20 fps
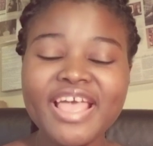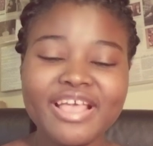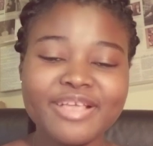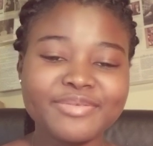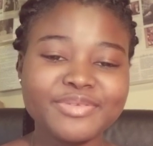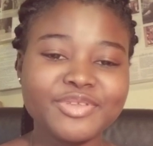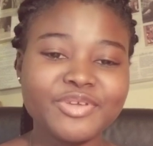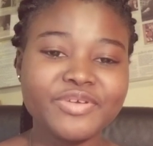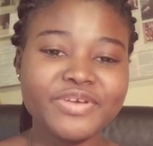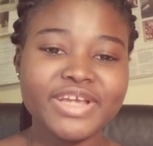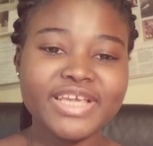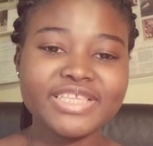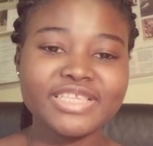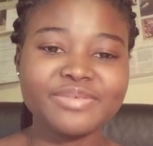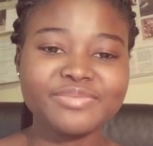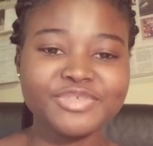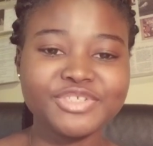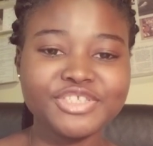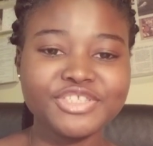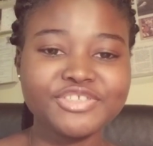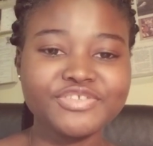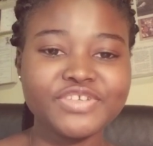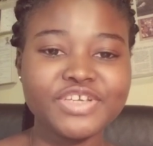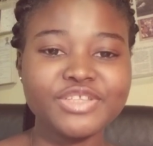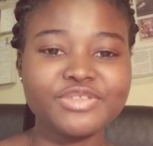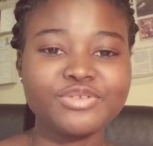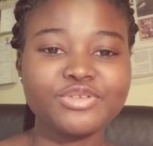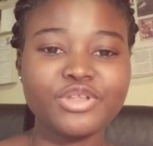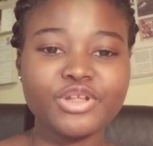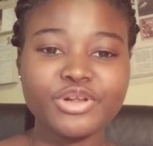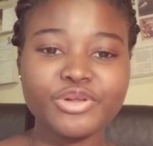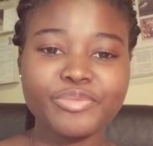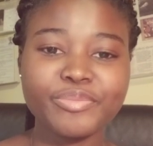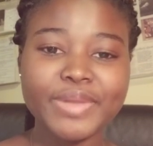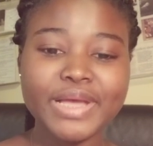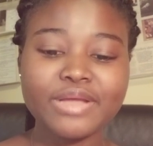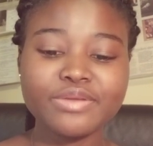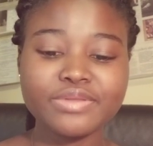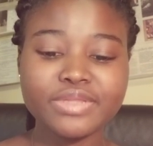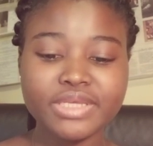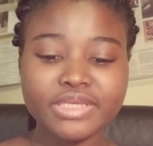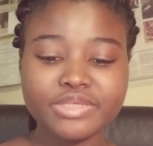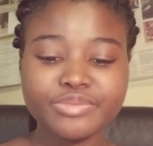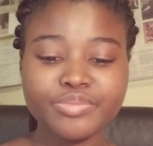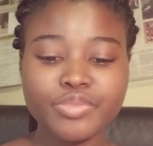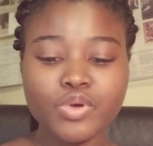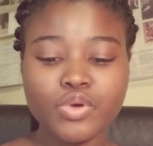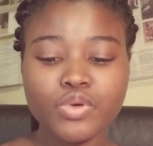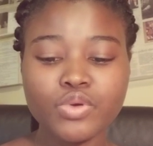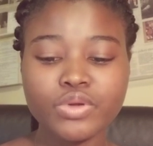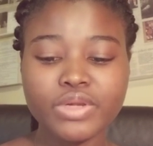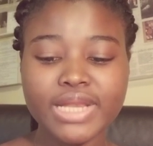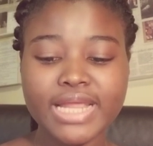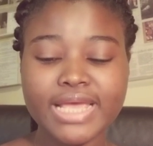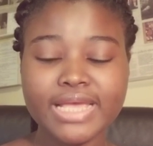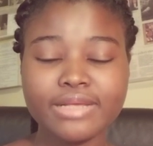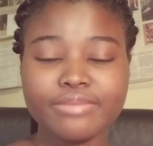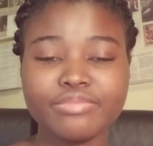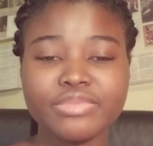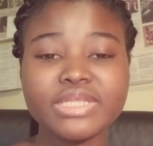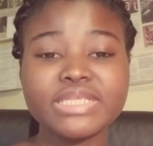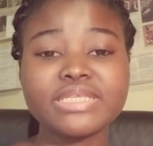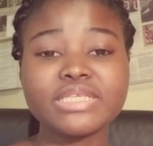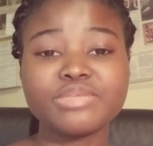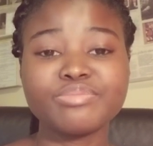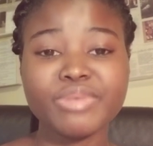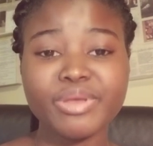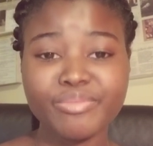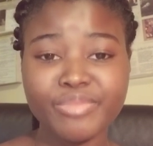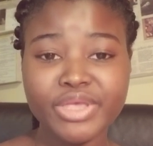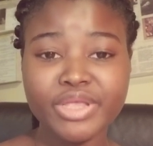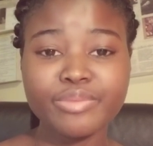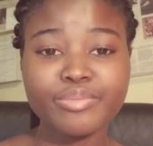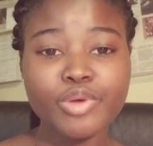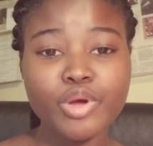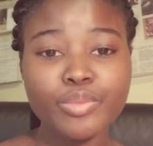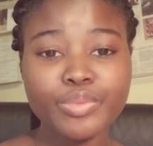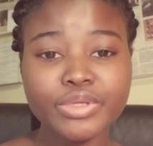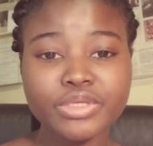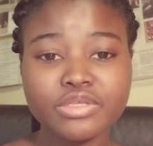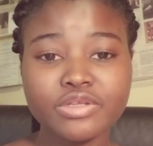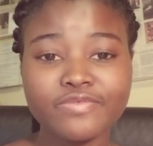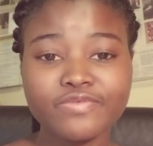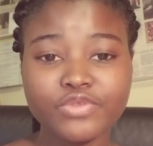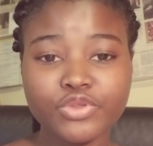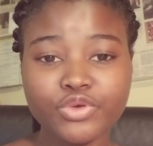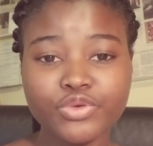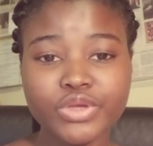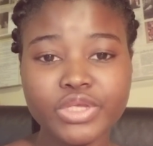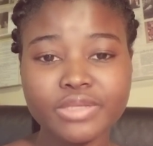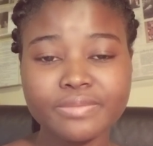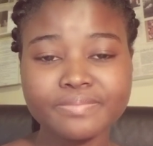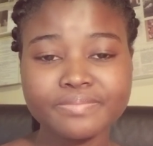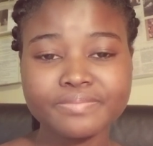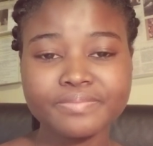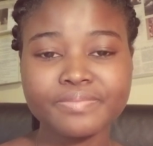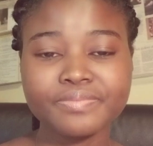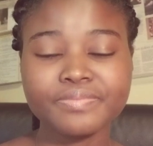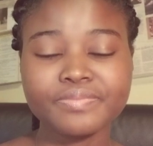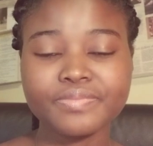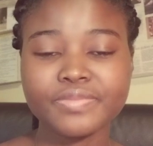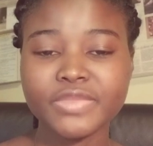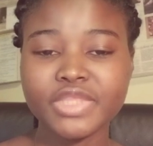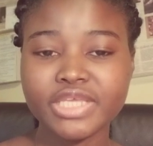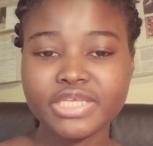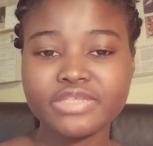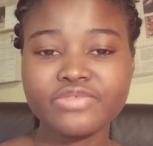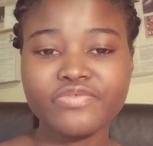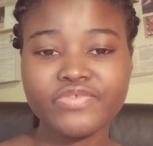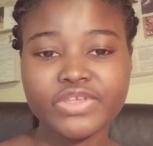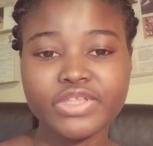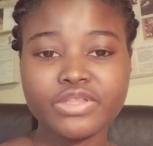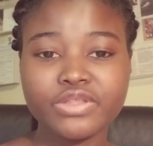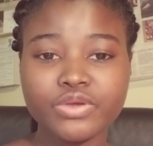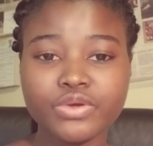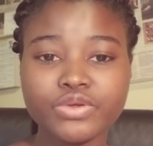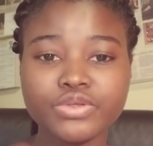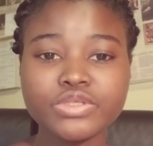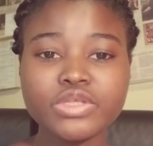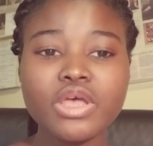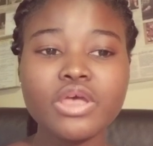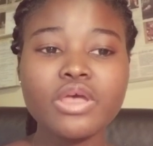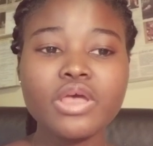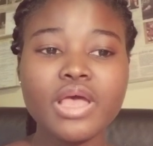I'm sorry guys, I'm just trying to talk about this book. Like, this is my main purpose of doing these videos.